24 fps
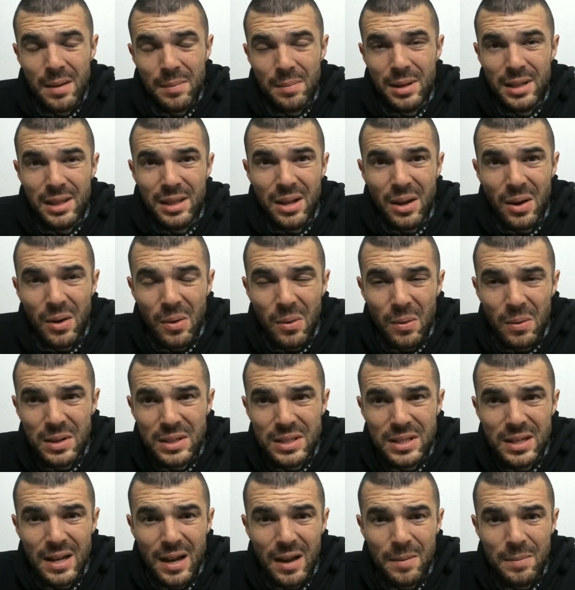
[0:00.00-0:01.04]
But no,
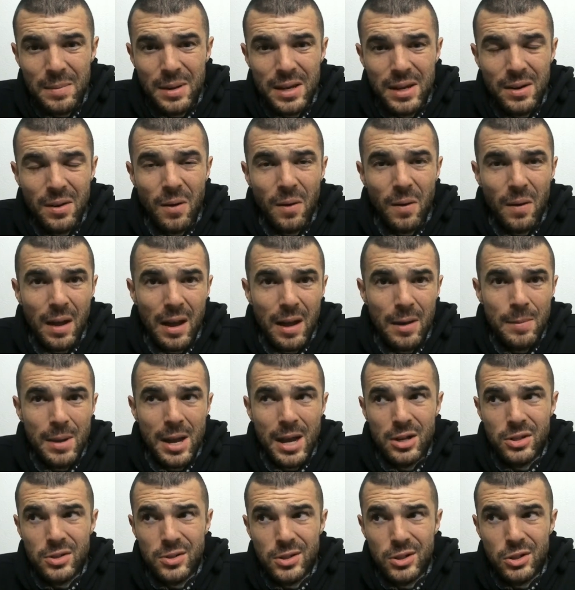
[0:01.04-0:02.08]
it's not me at all. I'm
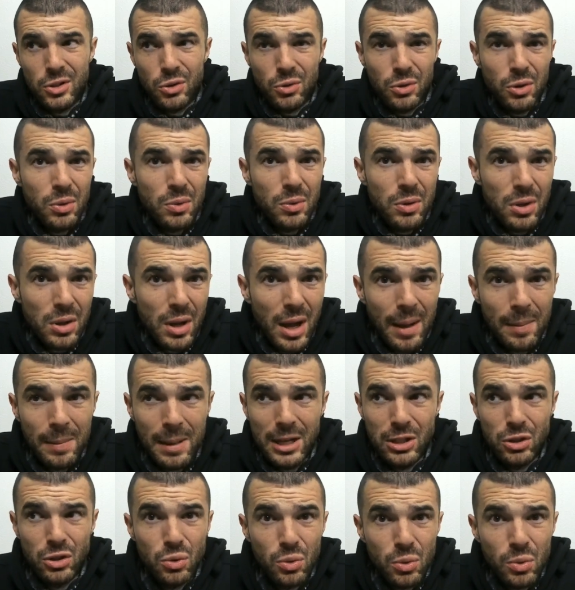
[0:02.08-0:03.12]
actually true. I'm
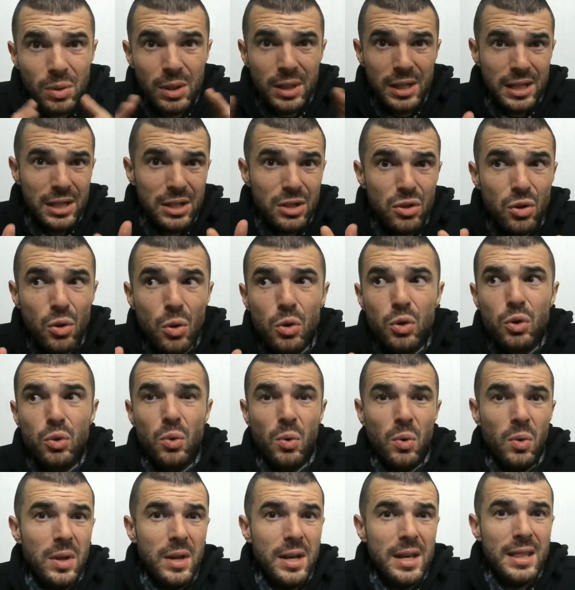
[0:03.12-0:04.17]
like truly
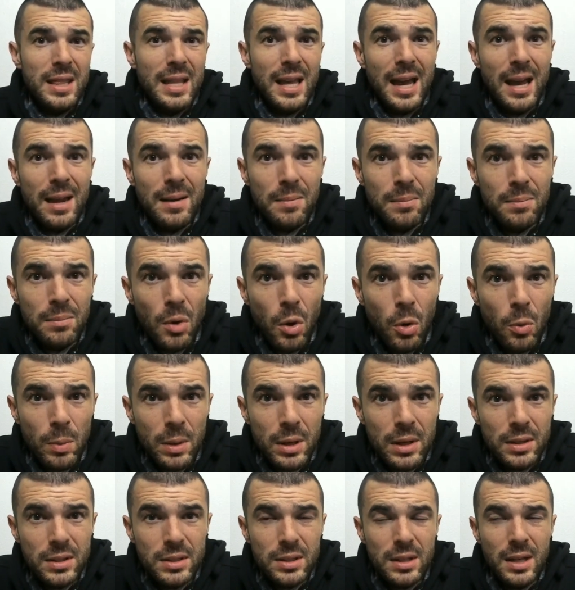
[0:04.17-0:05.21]
neutral in that
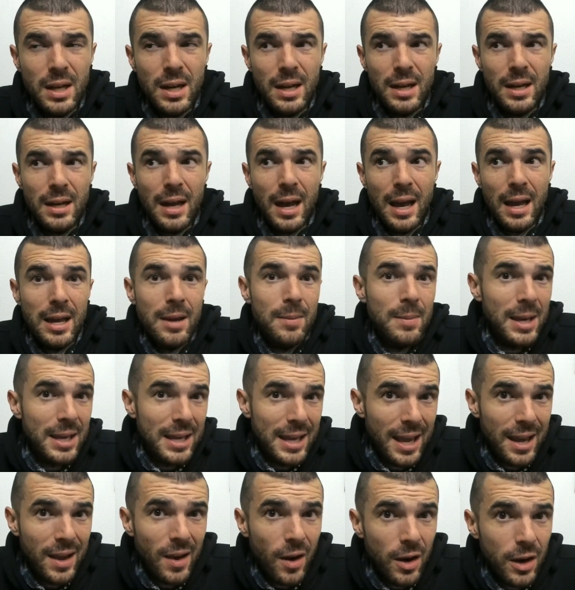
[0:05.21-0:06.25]
moment. Uh, I am a
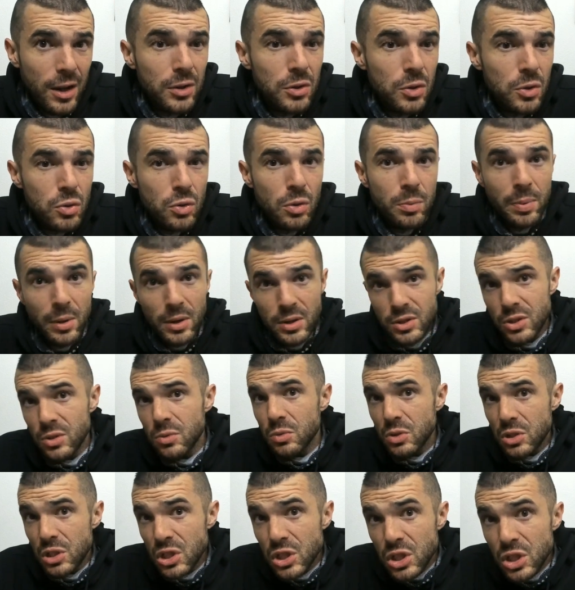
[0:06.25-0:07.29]
chaotic neutral person,
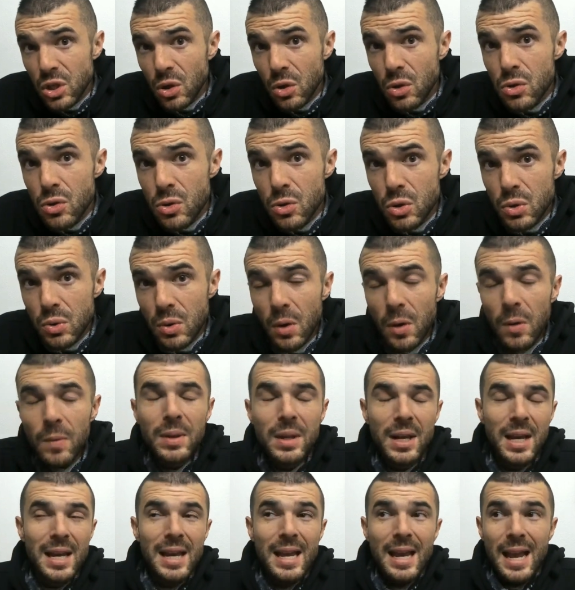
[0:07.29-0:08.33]
which is still neutral.
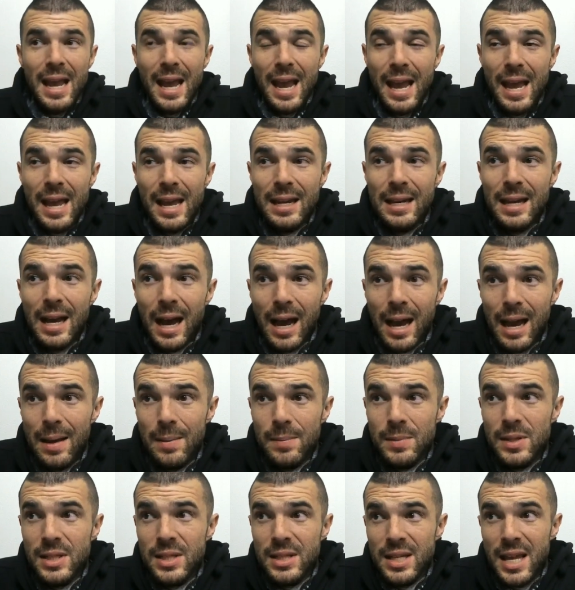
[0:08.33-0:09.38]
And
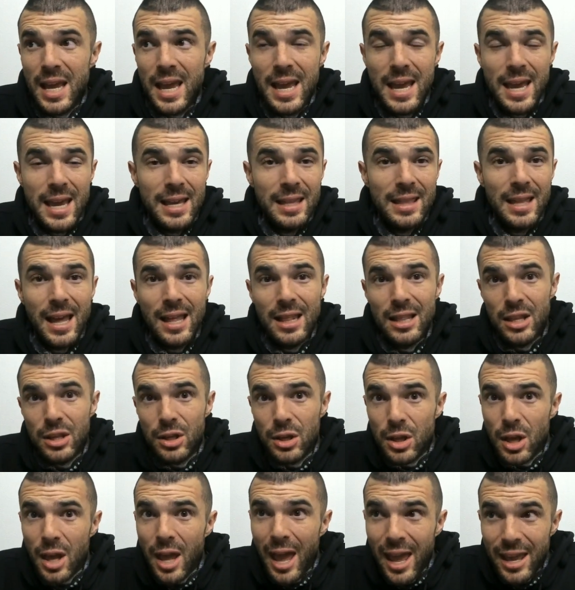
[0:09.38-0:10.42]
I'm saying that
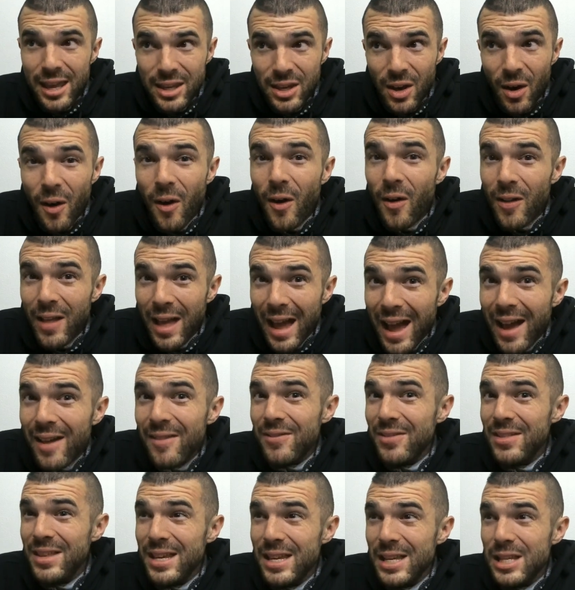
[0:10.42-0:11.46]
y'all
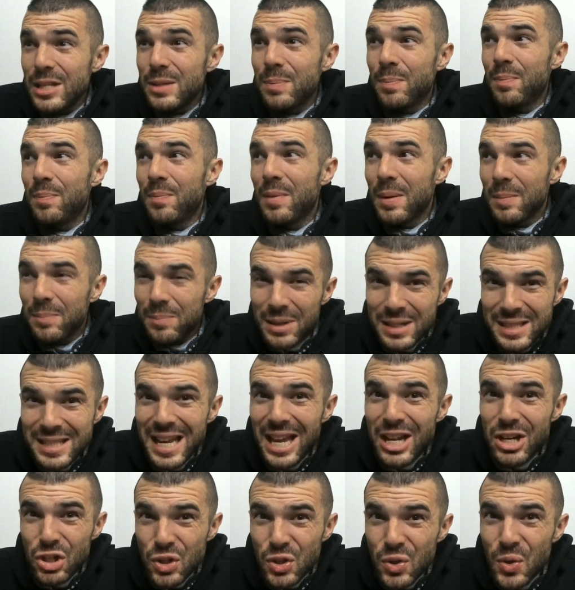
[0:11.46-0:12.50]
have these
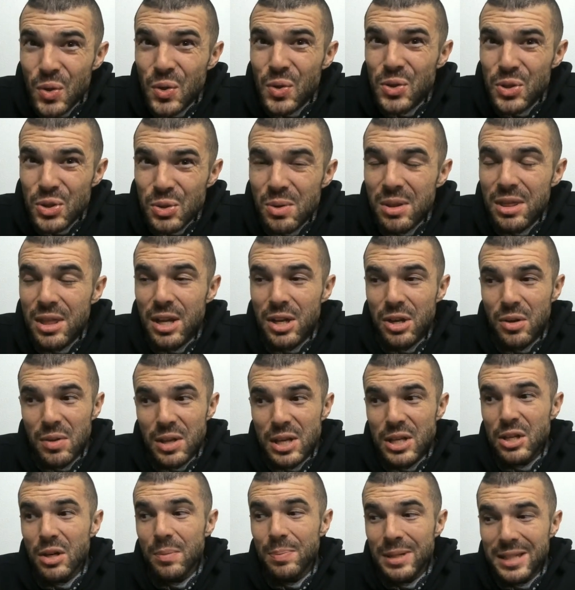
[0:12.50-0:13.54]
potentials within you.
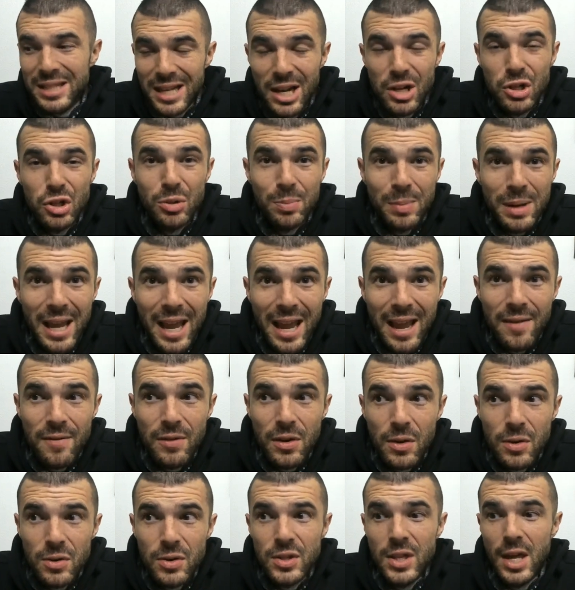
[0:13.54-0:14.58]
These are potential
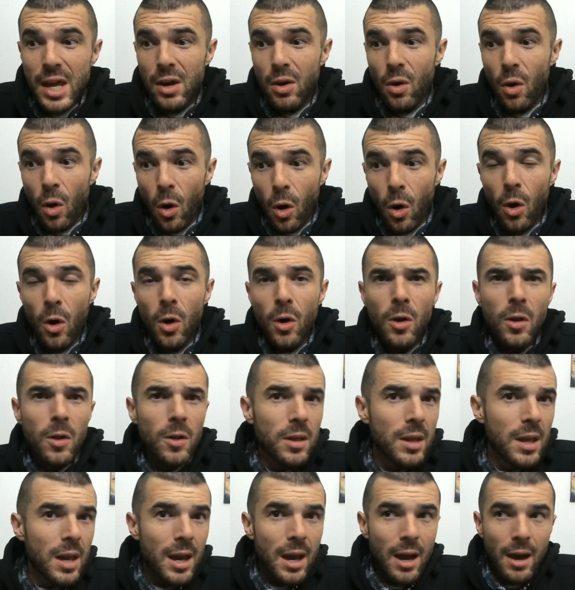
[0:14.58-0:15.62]
behaviors that
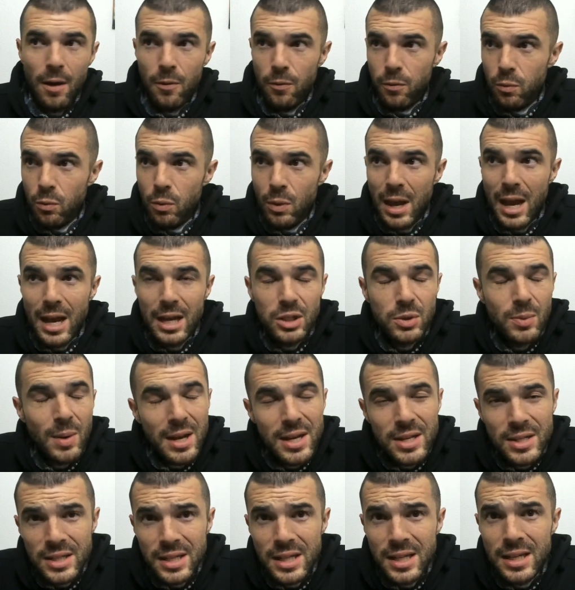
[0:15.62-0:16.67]
all of
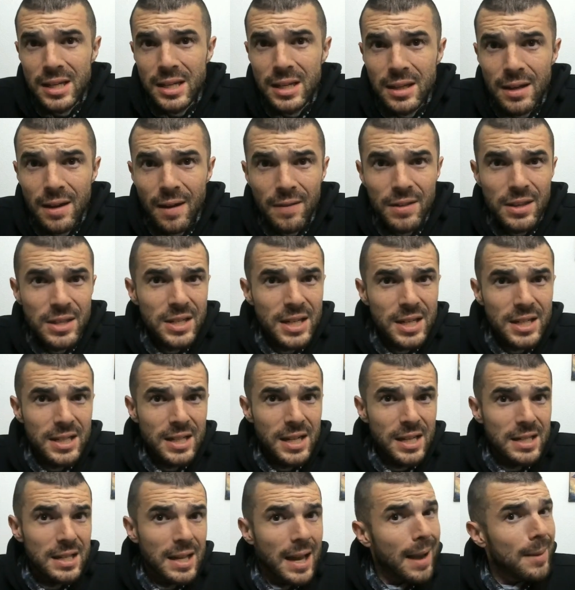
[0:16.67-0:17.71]
XYZ of the
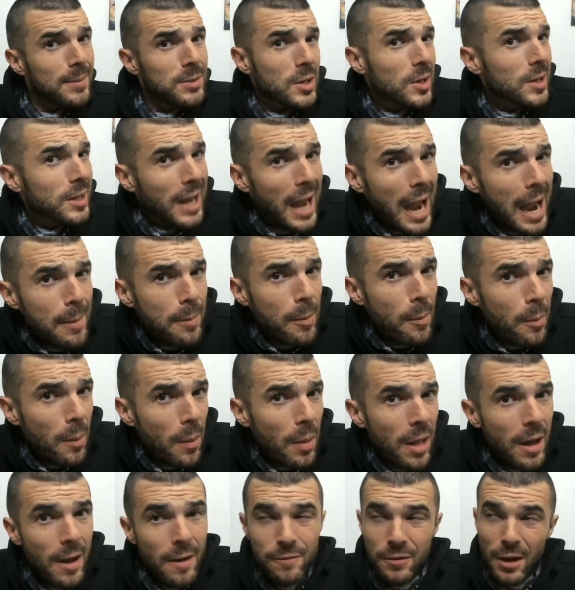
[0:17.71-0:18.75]
16 types are
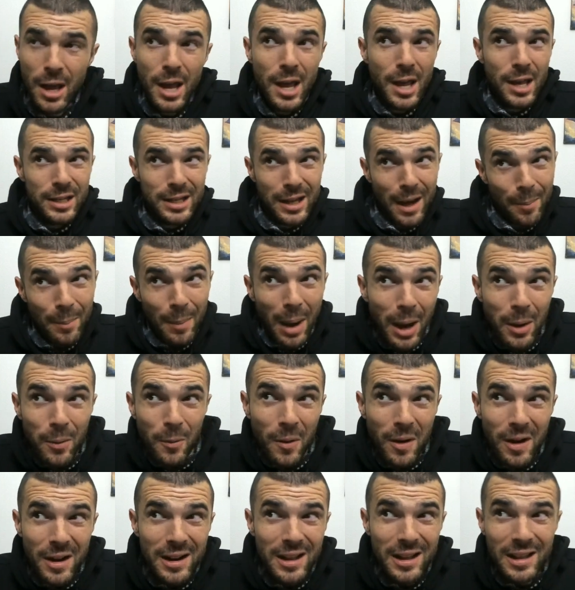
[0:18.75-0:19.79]
capable of. You might
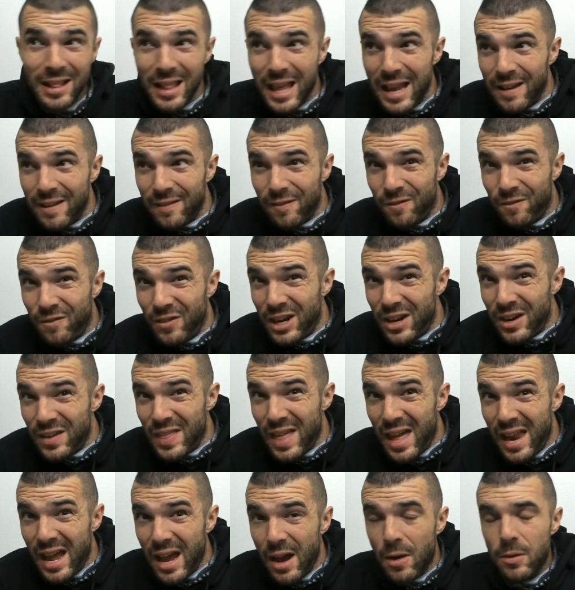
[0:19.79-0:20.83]
want to like figure
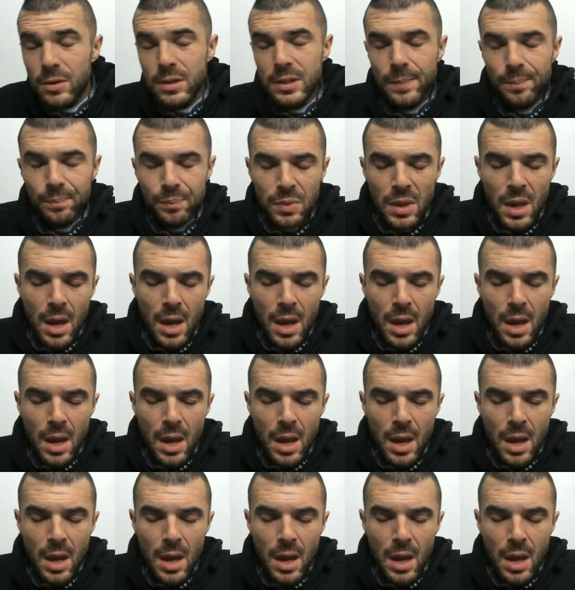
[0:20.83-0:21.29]
that out.